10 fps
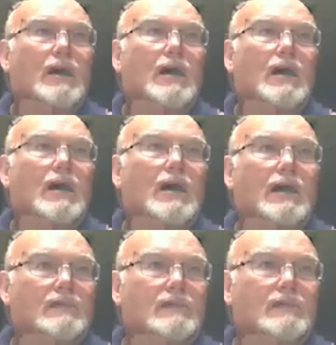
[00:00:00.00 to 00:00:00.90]
Remember,
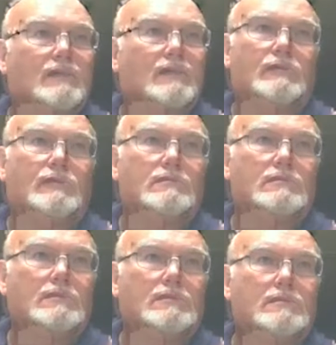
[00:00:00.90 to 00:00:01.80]
they're not
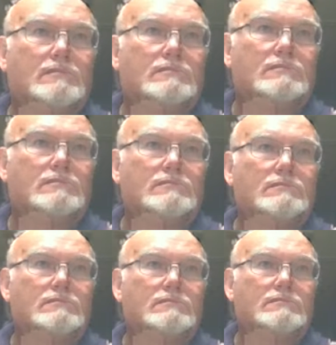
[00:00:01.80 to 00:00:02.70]
saying that it's
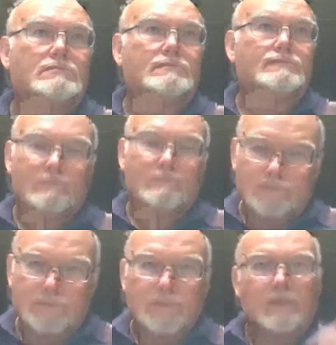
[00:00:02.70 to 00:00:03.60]

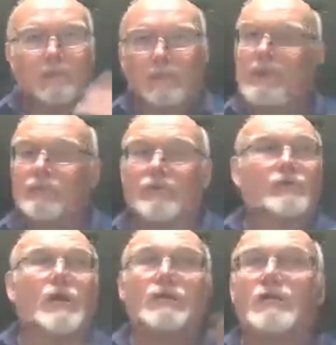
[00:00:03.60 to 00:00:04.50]
relates.
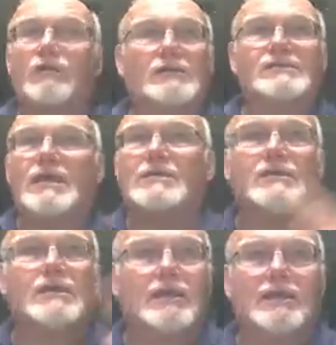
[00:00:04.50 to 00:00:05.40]
They're
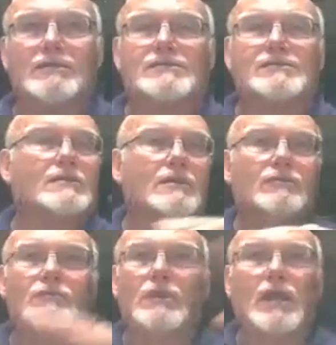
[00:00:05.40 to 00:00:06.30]
very
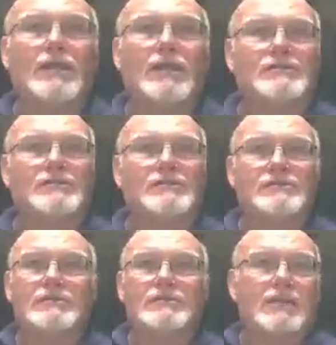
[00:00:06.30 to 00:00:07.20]
symbolic. Okay.
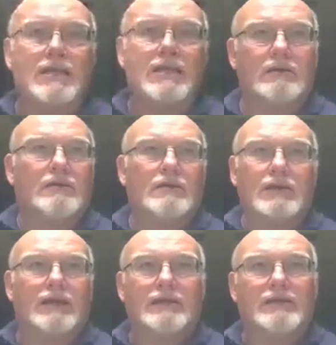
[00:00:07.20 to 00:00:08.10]

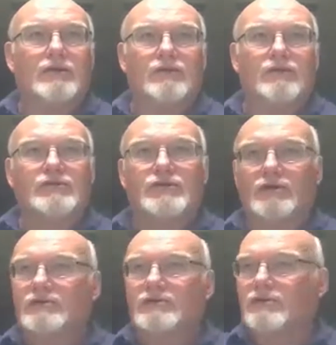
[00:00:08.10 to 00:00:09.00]
And then the
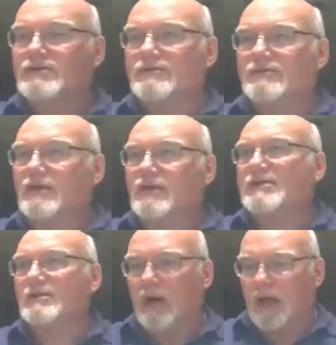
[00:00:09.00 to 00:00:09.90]
future, and I only have
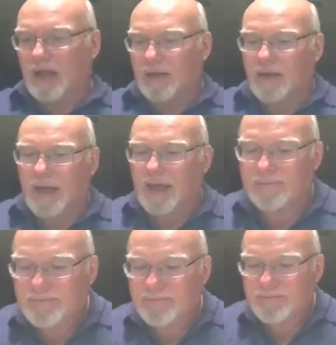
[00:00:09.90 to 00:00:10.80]
really one
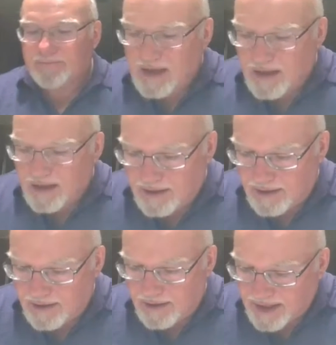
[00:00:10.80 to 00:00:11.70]

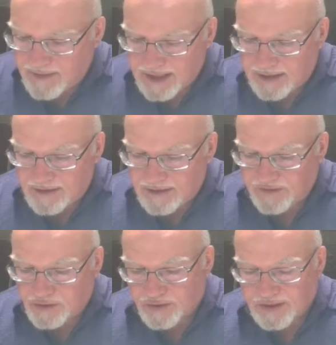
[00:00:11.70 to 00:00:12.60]
set of futurists.